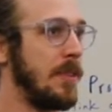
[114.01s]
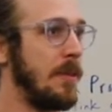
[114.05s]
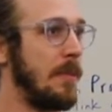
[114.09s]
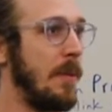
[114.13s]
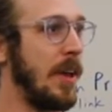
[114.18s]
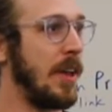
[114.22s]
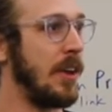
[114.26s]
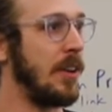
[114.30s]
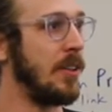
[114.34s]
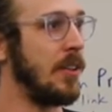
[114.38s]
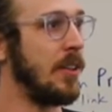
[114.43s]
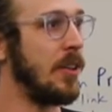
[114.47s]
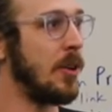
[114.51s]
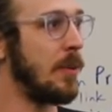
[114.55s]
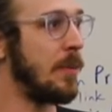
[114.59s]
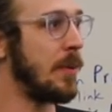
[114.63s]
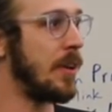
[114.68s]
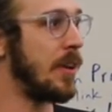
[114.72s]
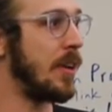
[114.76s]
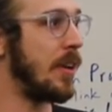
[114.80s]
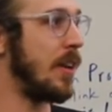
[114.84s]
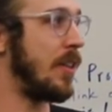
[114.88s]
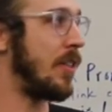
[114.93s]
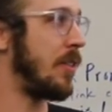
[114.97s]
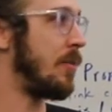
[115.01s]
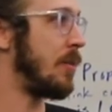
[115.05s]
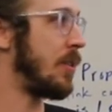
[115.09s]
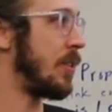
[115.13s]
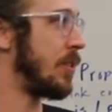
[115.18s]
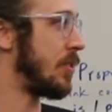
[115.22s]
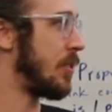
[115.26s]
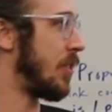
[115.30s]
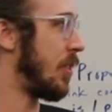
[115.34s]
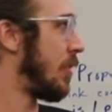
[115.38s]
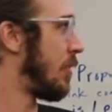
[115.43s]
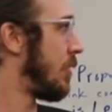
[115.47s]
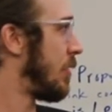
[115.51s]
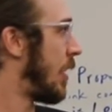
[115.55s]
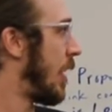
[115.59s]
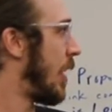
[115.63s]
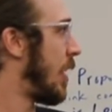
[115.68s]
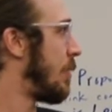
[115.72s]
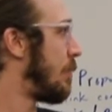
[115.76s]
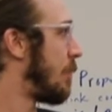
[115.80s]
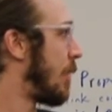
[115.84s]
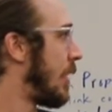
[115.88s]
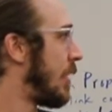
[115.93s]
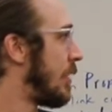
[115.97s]
debate it a little bit, and then we can start
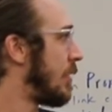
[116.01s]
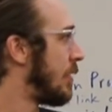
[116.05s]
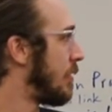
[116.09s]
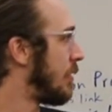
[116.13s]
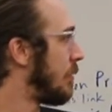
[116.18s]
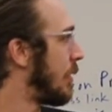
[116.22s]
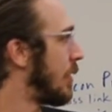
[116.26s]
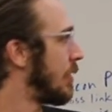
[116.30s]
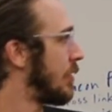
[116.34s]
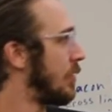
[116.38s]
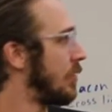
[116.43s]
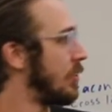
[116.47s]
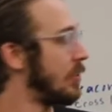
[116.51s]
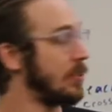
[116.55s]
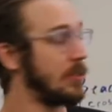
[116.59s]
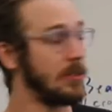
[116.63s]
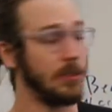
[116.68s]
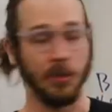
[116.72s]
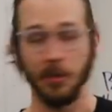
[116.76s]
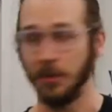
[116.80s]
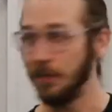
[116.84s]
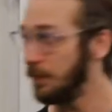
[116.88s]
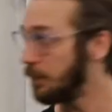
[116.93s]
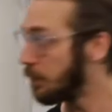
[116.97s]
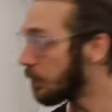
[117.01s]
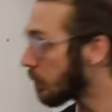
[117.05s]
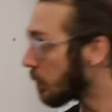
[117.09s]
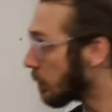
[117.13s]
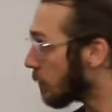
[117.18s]
tying bytes and let's do it.